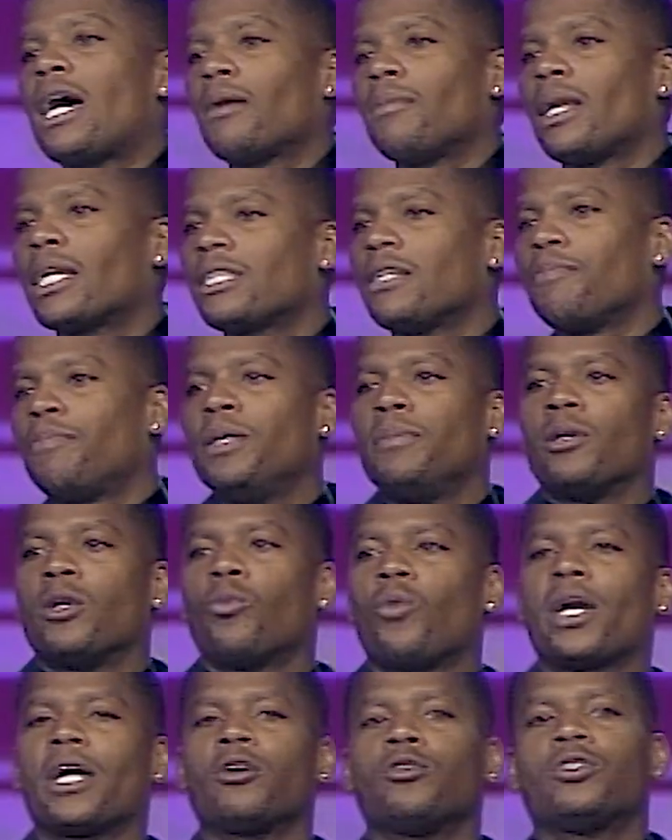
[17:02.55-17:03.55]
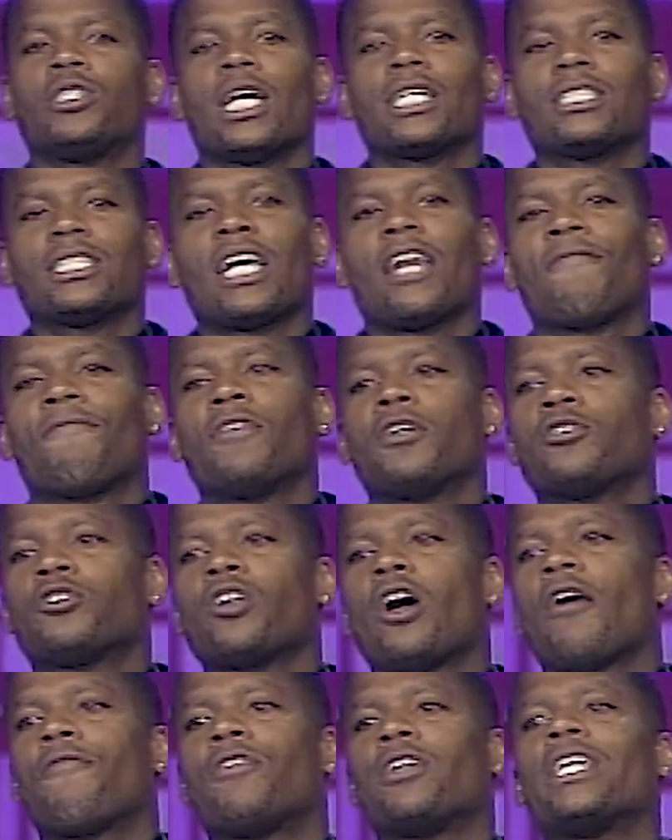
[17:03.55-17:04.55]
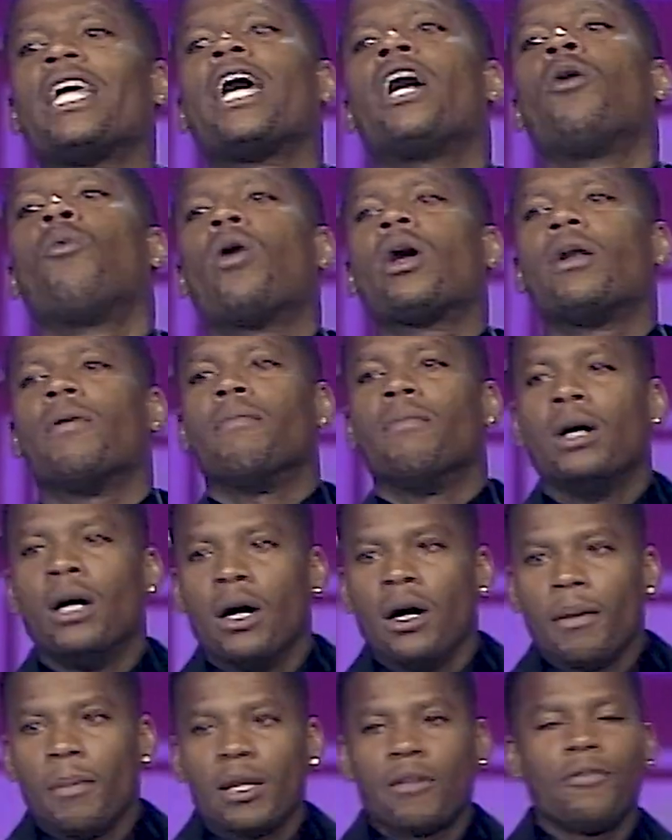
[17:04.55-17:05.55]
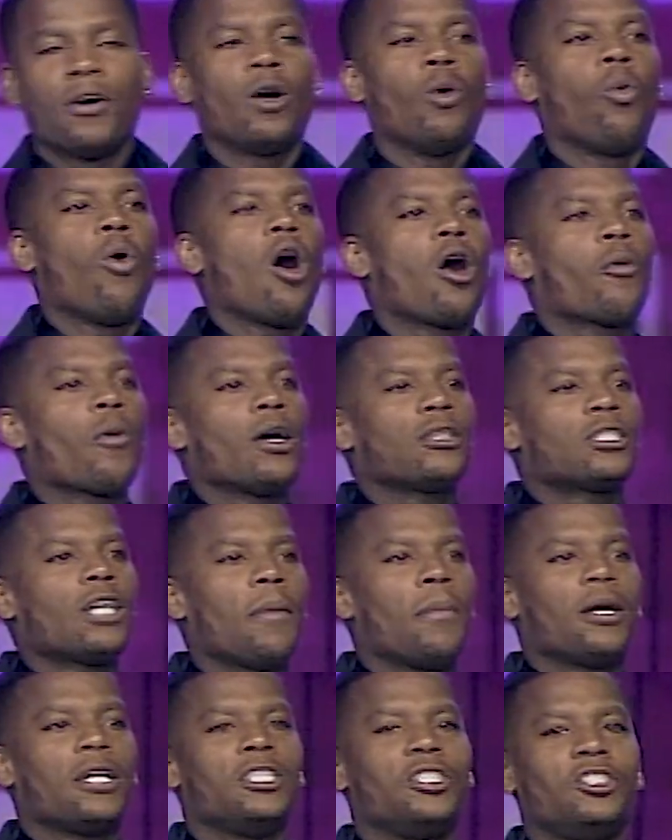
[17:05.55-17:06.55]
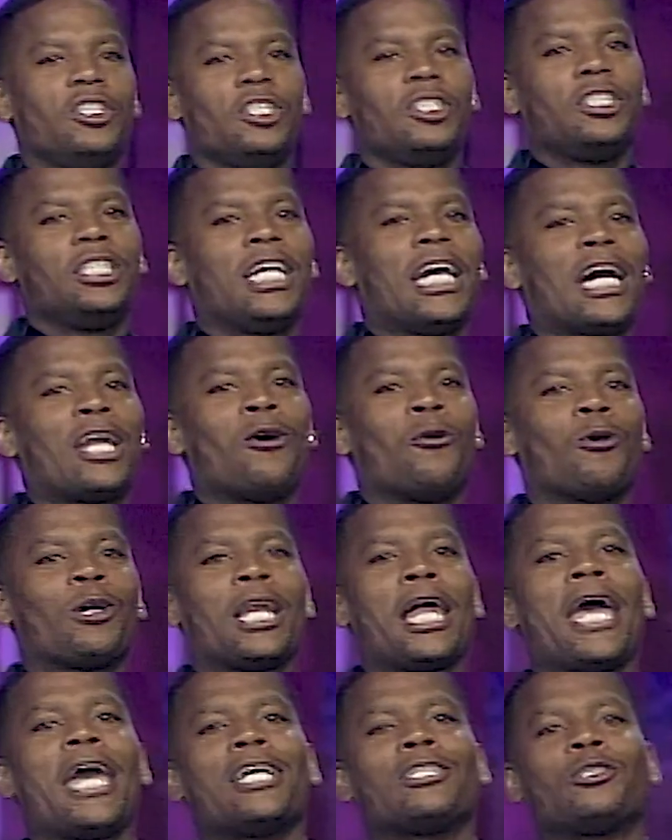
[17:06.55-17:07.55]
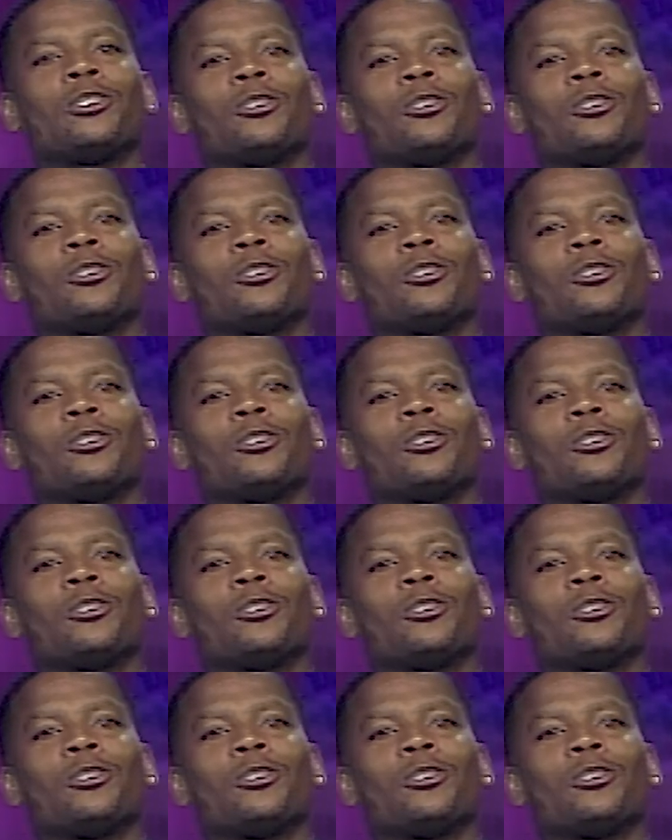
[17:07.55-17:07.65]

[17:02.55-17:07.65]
Like them people in Waco, Texas, I don't feel sorry for now one of them. Motherfucker walk around talking about the Jesus, he got on glasses.